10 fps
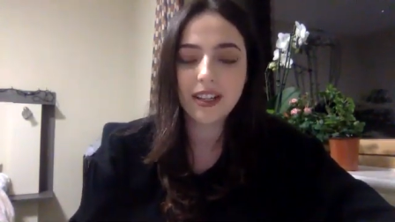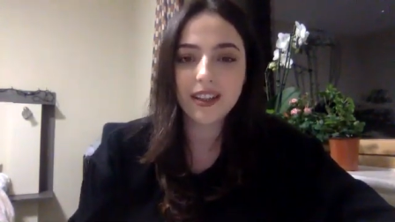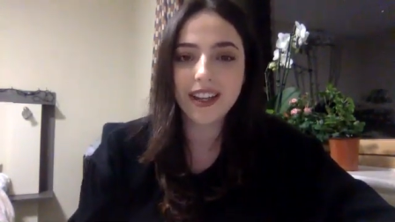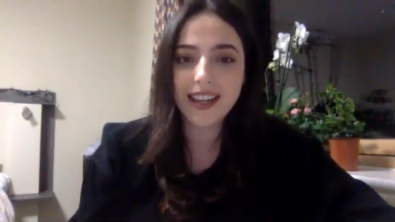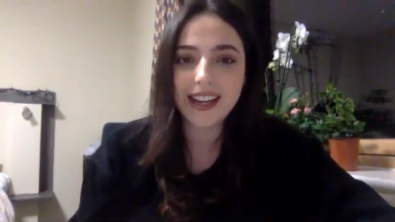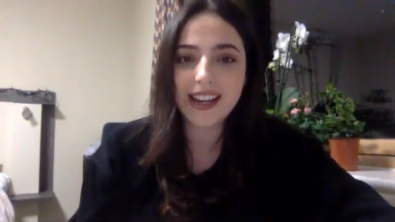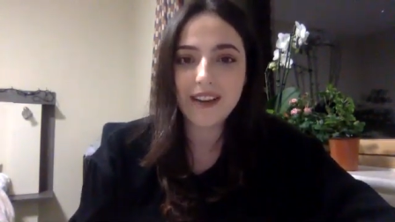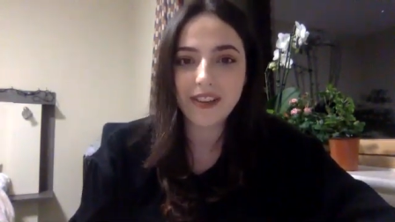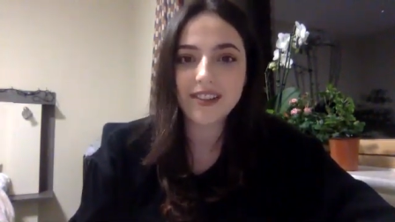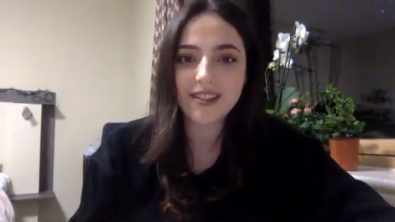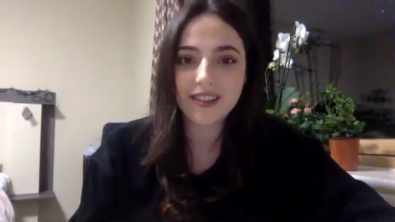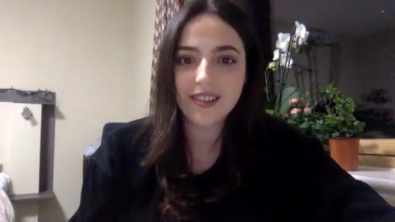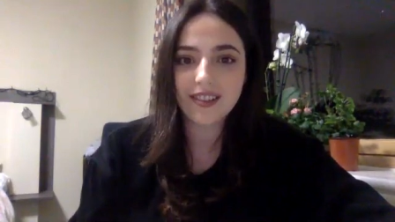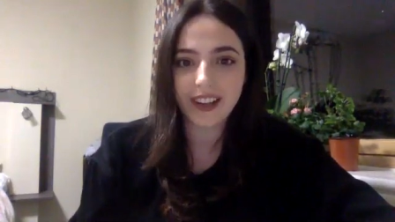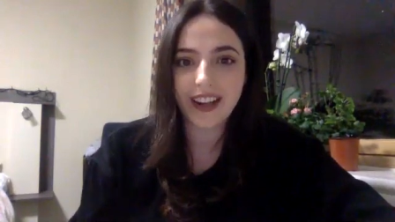the year 11s
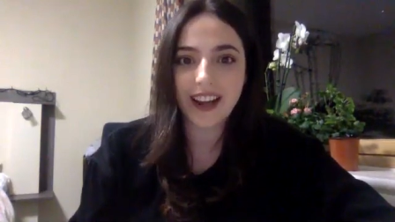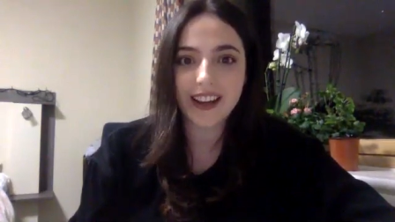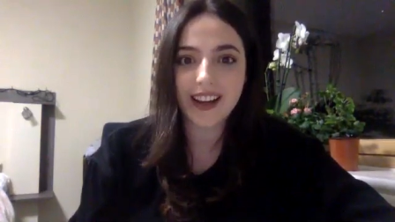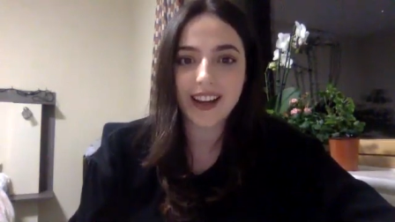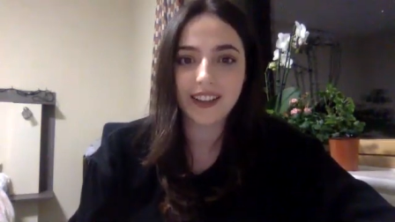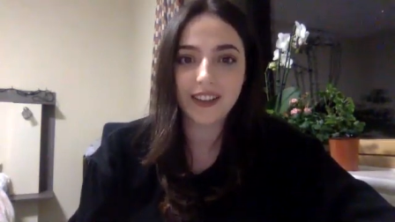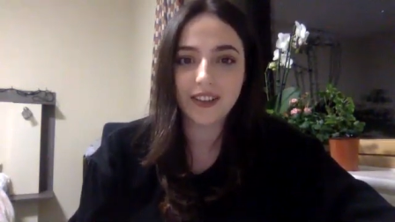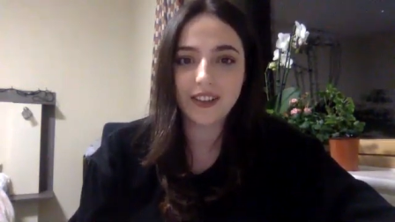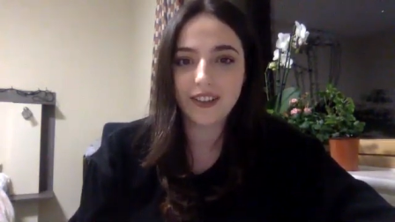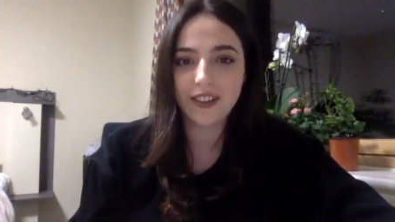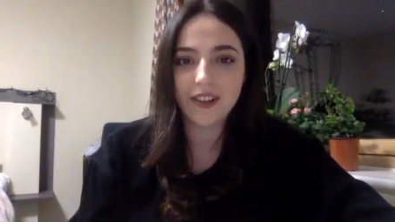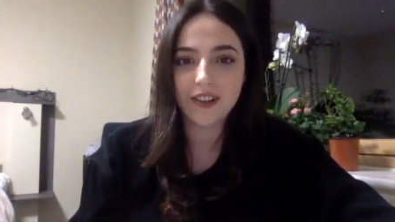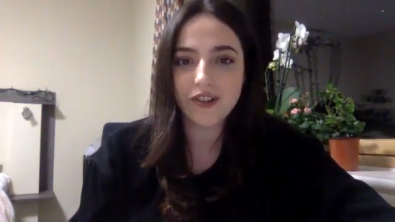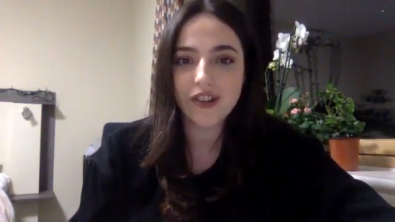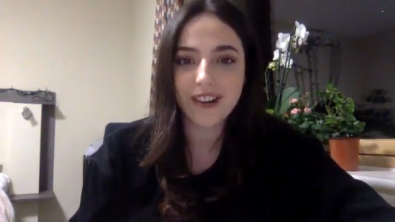to get and you know
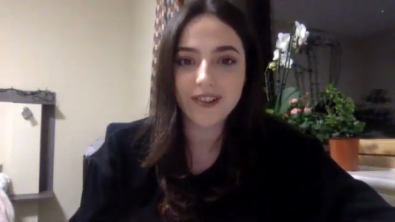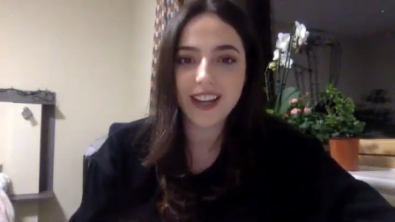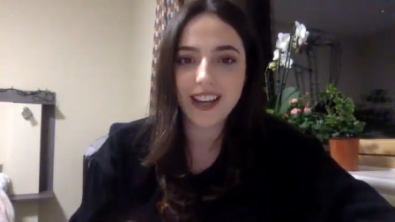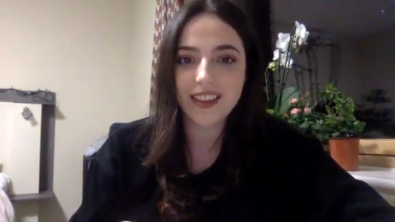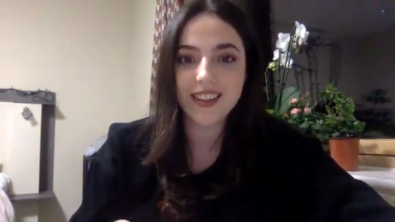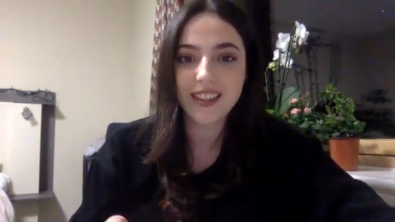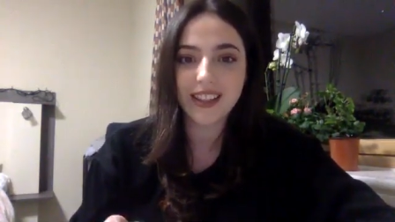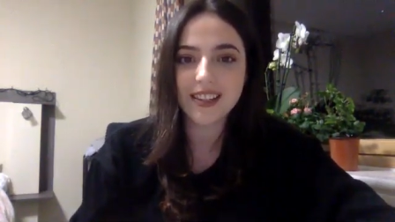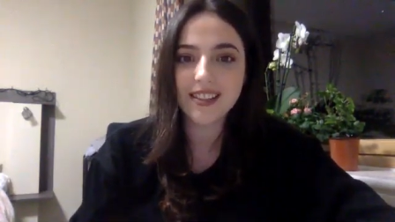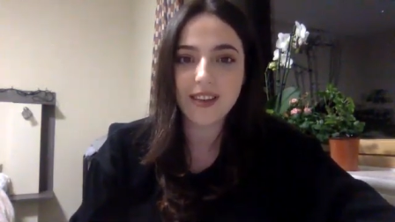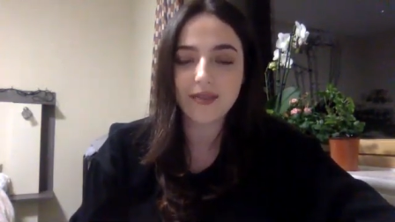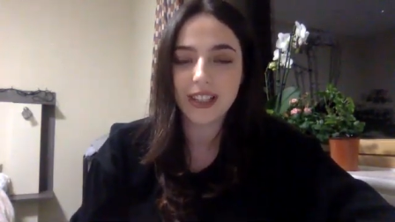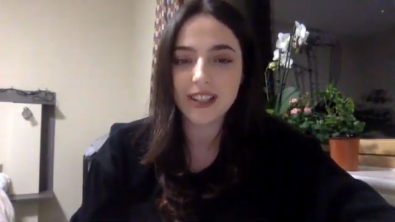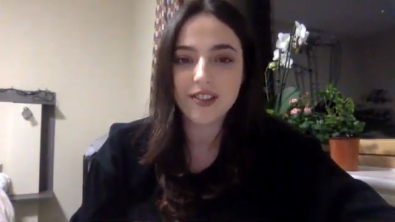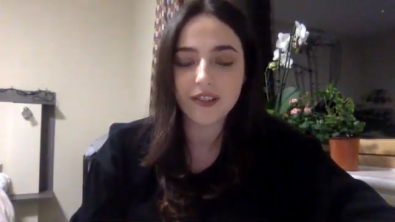your child's getting this in year seven
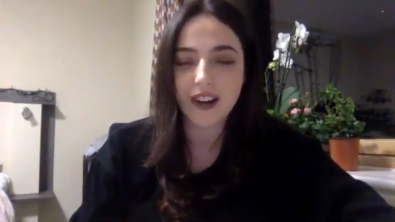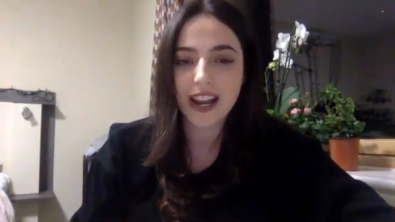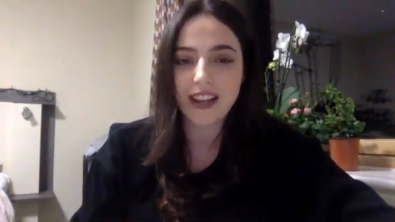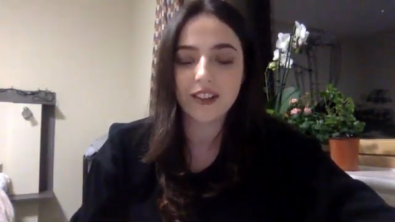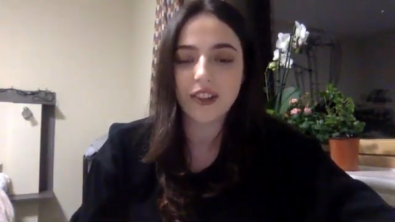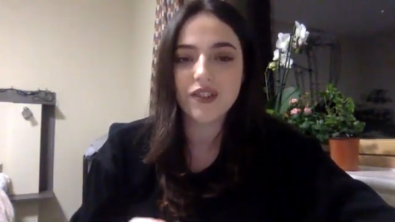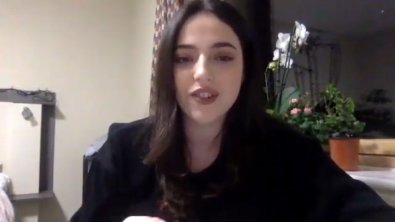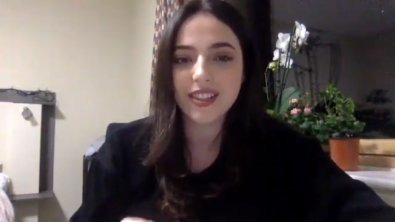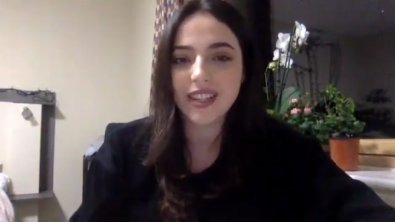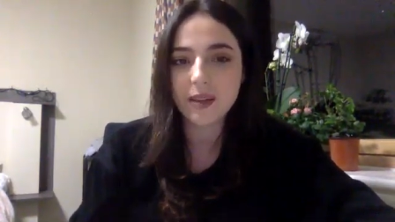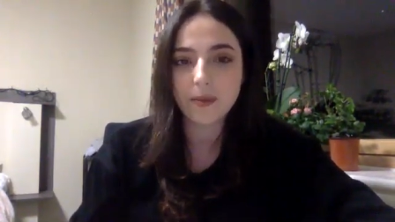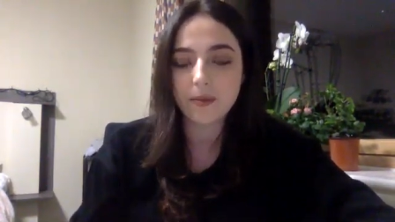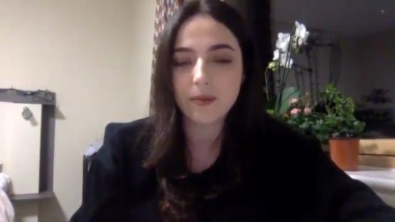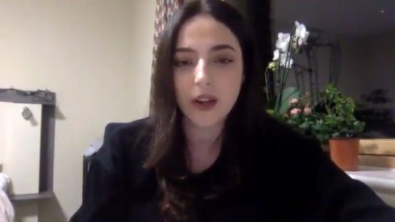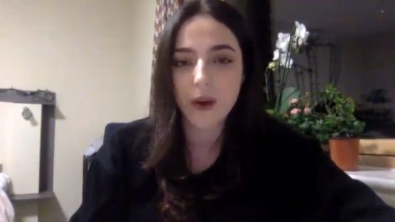it's great you know just keep
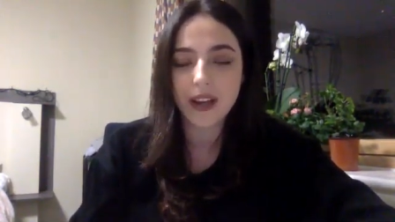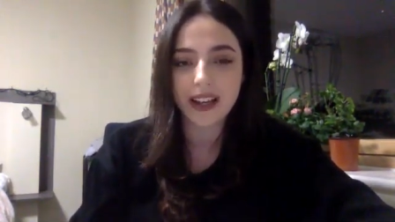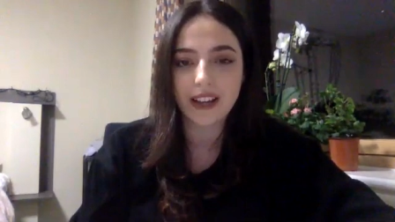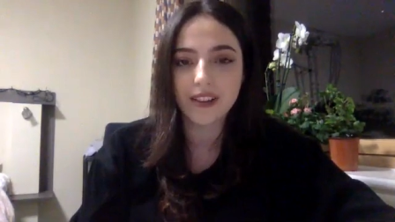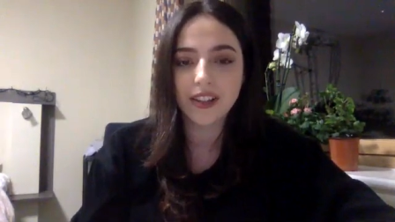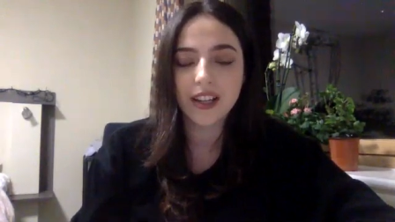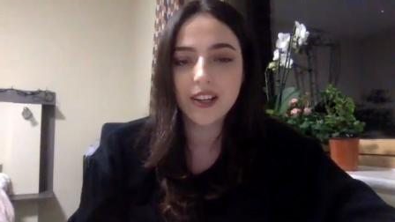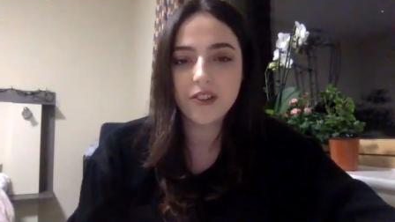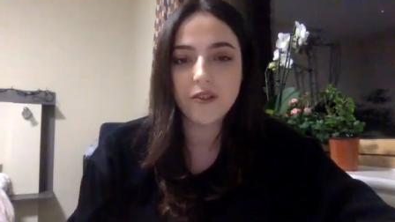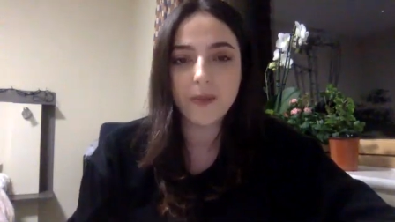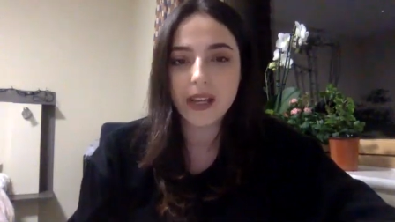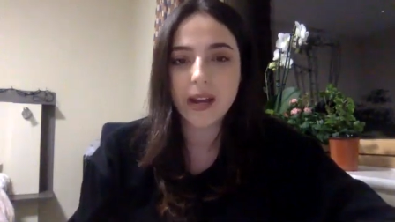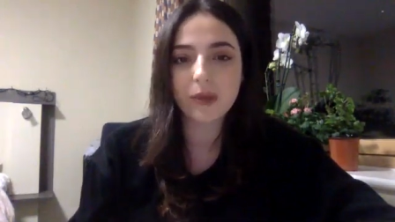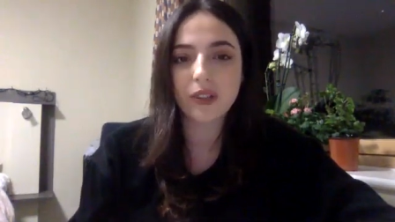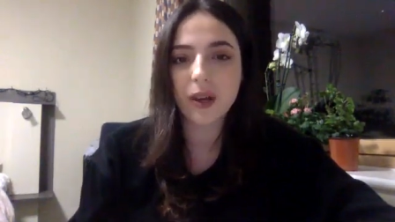going and you'll be
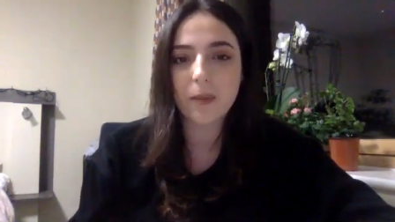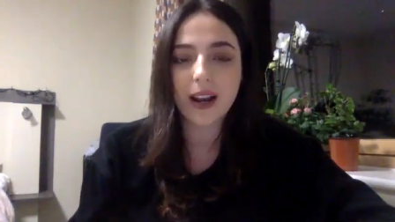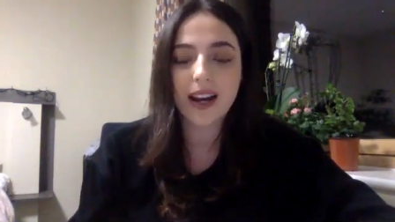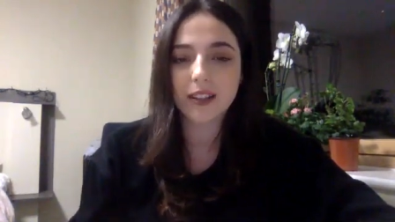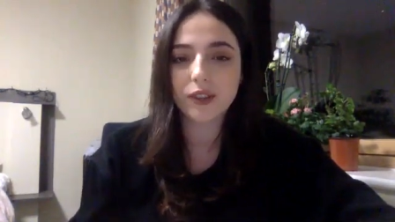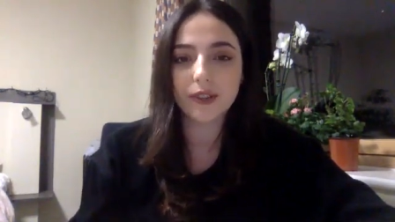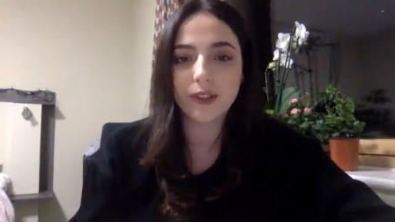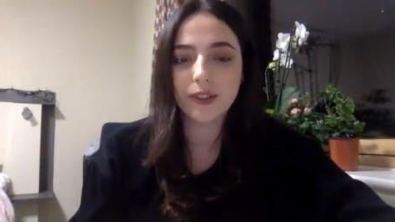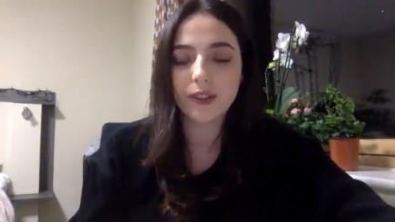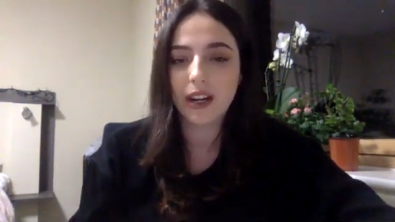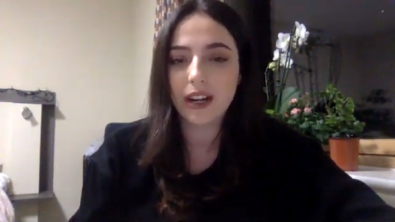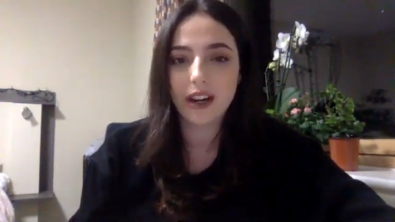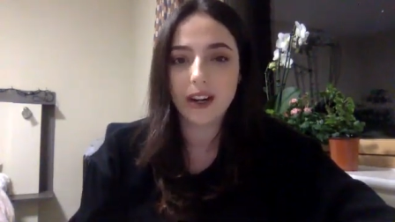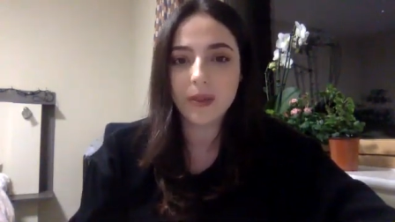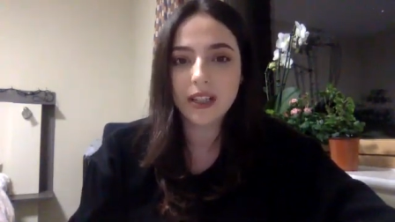able to apply to
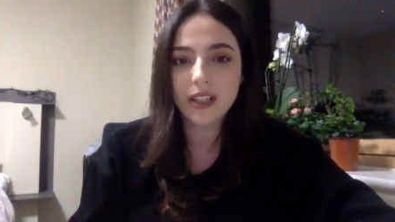um,